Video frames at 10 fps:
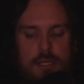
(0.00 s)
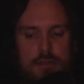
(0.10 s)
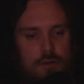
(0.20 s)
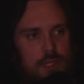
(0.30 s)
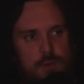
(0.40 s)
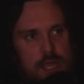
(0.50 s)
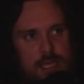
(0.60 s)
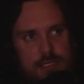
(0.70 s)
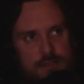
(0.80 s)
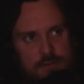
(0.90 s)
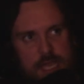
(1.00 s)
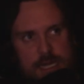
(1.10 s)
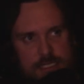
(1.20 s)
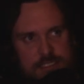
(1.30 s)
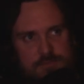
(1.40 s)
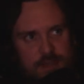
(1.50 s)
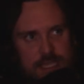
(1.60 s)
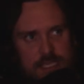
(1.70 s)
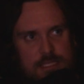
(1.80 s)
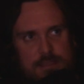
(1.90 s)
the only way I could do that is if
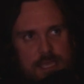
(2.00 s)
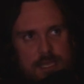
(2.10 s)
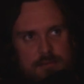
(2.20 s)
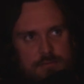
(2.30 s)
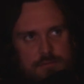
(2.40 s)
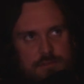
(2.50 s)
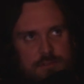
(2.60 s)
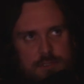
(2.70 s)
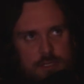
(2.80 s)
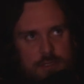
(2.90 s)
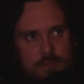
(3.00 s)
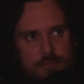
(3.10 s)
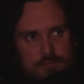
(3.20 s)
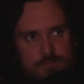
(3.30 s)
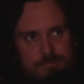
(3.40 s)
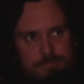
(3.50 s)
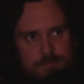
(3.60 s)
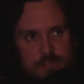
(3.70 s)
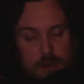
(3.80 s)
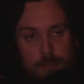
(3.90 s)
I get that
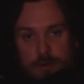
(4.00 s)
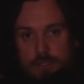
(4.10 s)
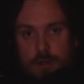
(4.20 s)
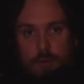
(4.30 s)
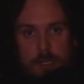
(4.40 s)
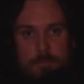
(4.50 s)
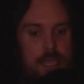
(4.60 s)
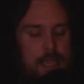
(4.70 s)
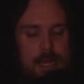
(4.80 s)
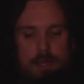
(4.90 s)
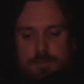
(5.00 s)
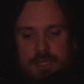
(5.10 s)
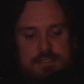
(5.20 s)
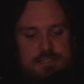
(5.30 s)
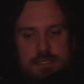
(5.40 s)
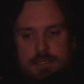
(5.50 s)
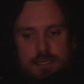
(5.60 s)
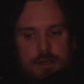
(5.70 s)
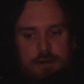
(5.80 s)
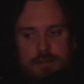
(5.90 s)
number to go up. And I'm not sitting
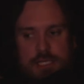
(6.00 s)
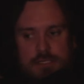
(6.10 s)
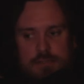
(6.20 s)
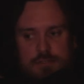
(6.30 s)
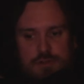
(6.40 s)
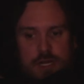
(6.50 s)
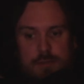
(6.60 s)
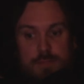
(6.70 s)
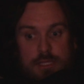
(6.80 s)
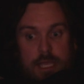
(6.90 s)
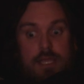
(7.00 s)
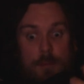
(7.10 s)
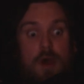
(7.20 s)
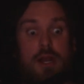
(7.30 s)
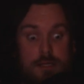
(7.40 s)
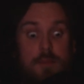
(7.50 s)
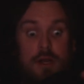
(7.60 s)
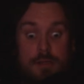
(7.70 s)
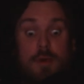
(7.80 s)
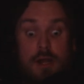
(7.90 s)
here trying to be like, come on,
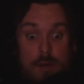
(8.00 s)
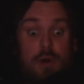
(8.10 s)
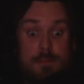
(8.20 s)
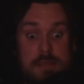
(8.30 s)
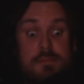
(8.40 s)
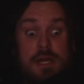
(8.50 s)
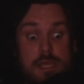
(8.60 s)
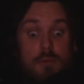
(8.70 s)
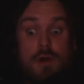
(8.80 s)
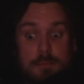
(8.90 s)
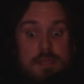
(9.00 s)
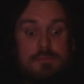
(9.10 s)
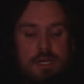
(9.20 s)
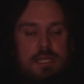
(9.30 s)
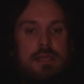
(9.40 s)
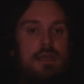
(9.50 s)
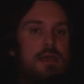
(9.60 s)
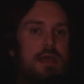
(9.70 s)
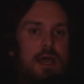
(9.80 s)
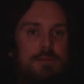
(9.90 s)
I want to make money.
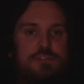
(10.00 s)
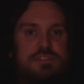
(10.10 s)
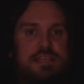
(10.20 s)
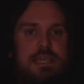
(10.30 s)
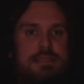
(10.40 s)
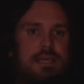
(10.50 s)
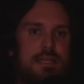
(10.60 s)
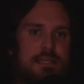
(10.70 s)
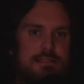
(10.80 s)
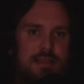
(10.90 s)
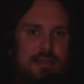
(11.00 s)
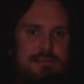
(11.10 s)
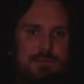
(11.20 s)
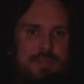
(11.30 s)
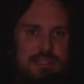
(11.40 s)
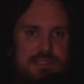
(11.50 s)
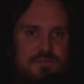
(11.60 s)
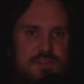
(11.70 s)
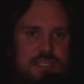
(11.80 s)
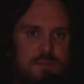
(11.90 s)
I'm just saying that it's not something that's
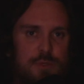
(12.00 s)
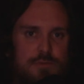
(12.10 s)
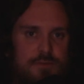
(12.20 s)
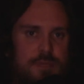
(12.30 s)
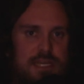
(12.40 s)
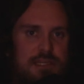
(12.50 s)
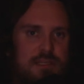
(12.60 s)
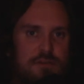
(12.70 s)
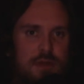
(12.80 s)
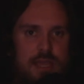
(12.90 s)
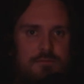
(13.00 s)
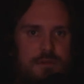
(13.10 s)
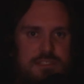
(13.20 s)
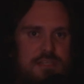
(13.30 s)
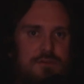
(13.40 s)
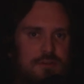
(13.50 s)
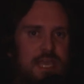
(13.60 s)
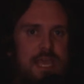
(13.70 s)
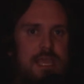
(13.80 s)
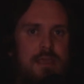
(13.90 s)
feasible for me to do every single
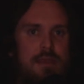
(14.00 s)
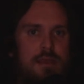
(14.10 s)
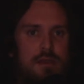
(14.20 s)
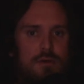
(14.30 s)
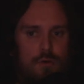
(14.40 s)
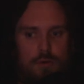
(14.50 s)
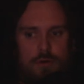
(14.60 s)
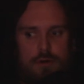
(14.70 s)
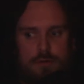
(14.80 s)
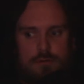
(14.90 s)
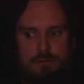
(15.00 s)
day or